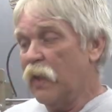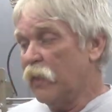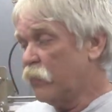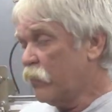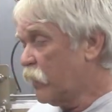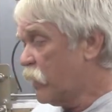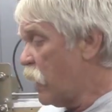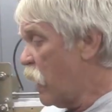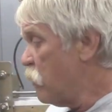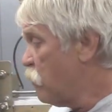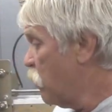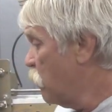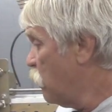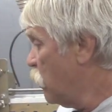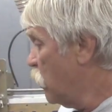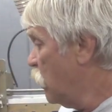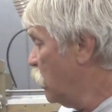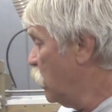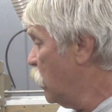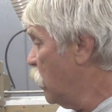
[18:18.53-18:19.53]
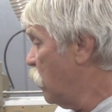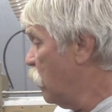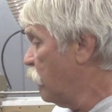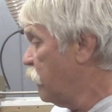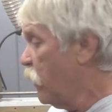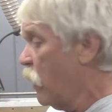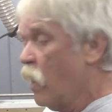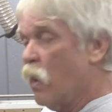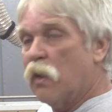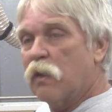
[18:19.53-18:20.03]
that's capable
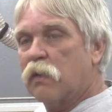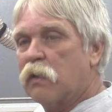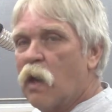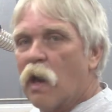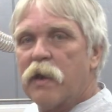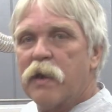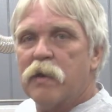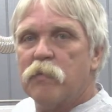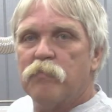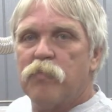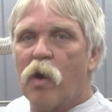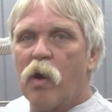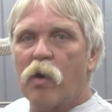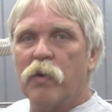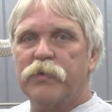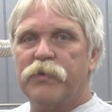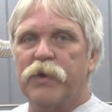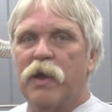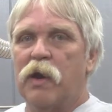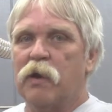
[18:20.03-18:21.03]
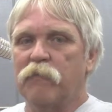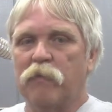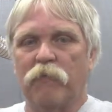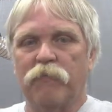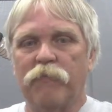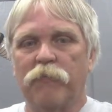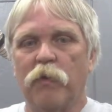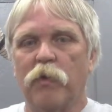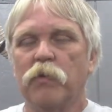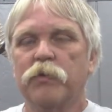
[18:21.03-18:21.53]
of cutting parts out of
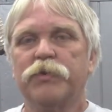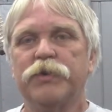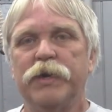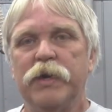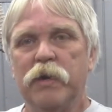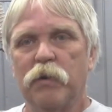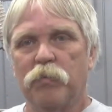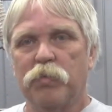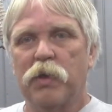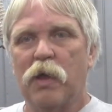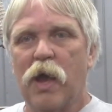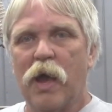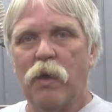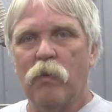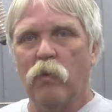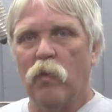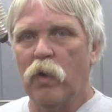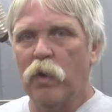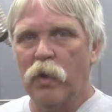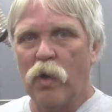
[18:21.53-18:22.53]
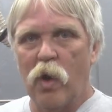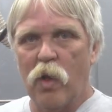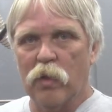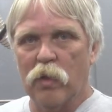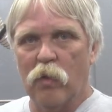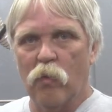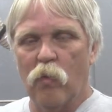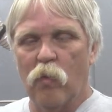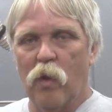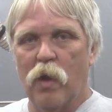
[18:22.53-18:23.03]
a full sheet of plywood
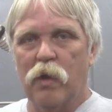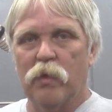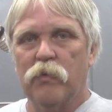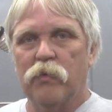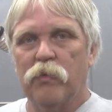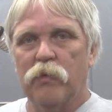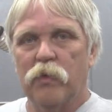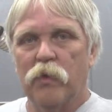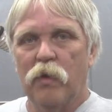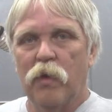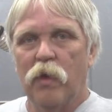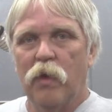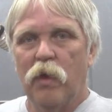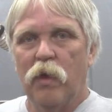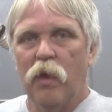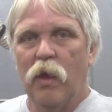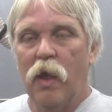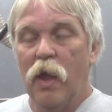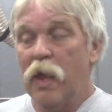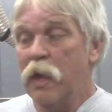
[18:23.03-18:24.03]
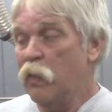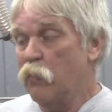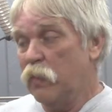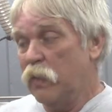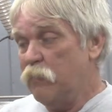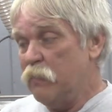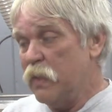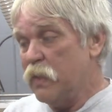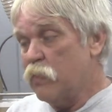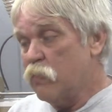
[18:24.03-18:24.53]
all at once. It
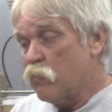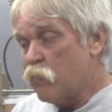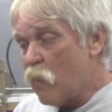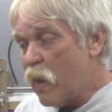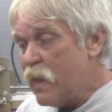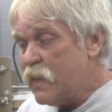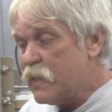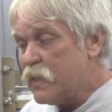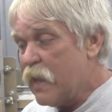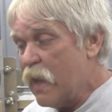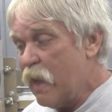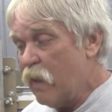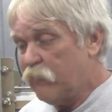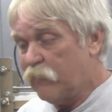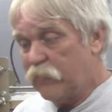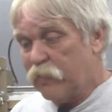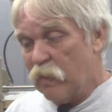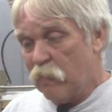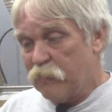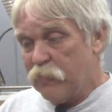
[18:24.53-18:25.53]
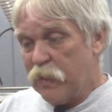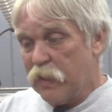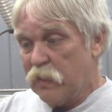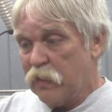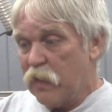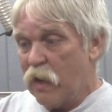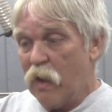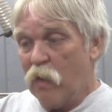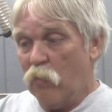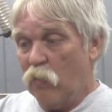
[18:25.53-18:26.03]
would be great to have
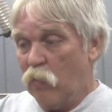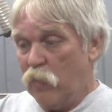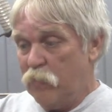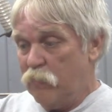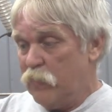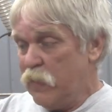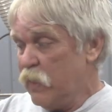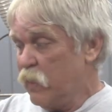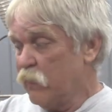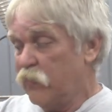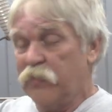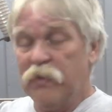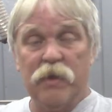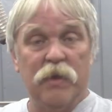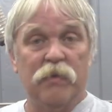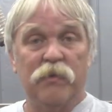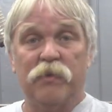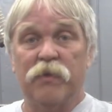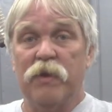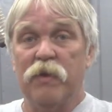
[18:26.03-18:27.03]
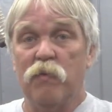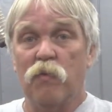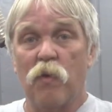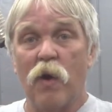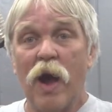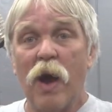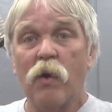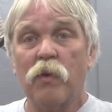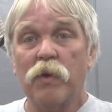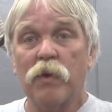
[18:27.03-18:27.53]
something that would be a CNC
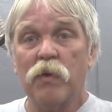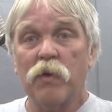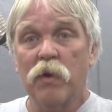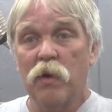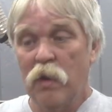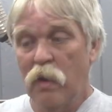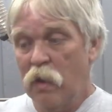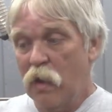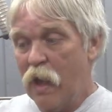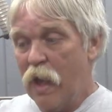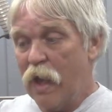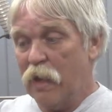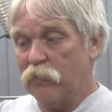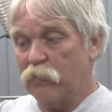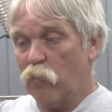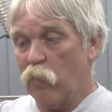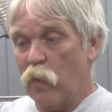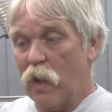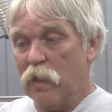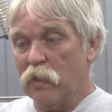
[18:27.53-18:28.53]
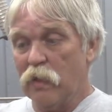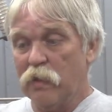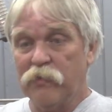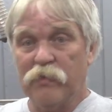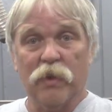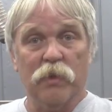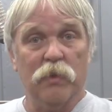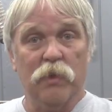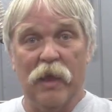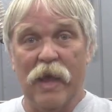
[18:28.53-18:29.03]
router, as well
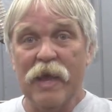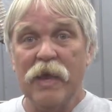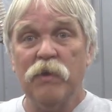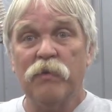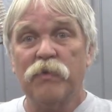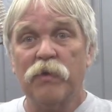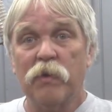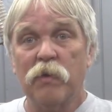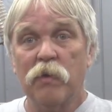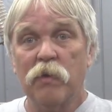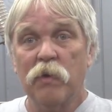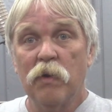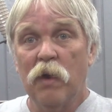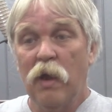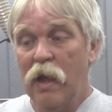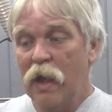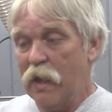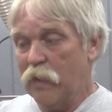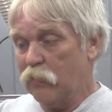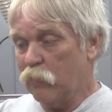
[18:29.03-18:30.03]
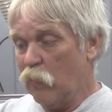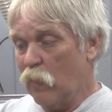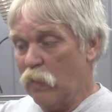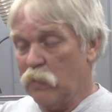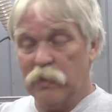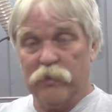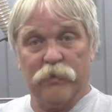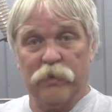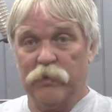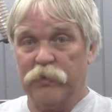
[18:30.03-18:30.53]
as a laser, as
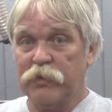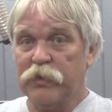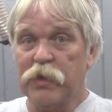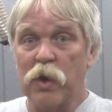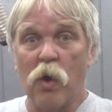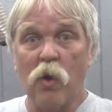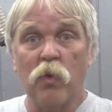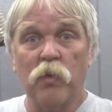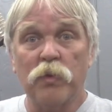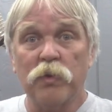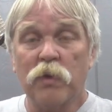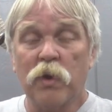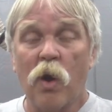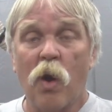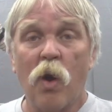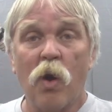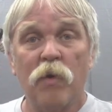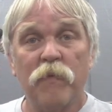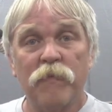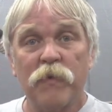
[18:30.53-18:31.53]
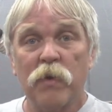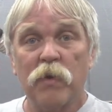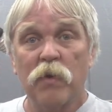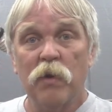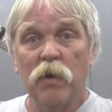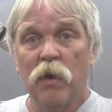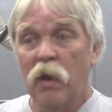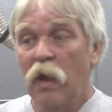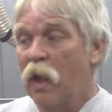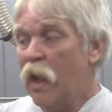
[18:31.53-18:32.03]
well as a stone
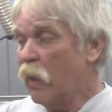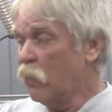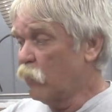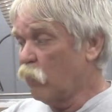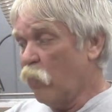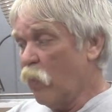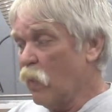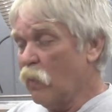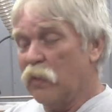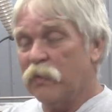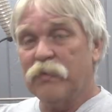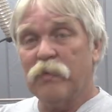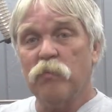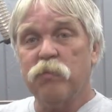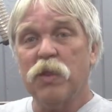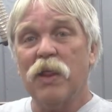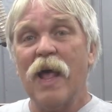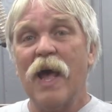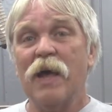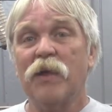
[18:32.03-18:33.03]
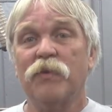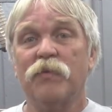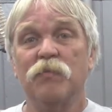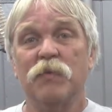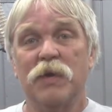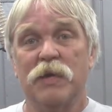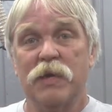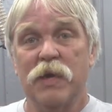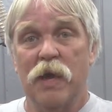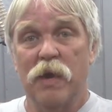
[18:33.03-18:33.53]
carver, as well as a
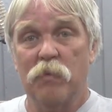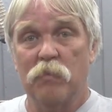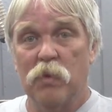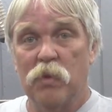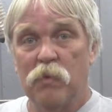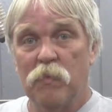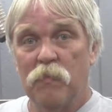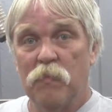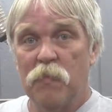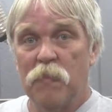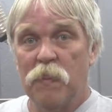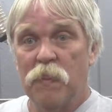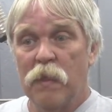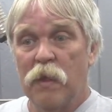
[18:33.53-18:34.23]
plasma table.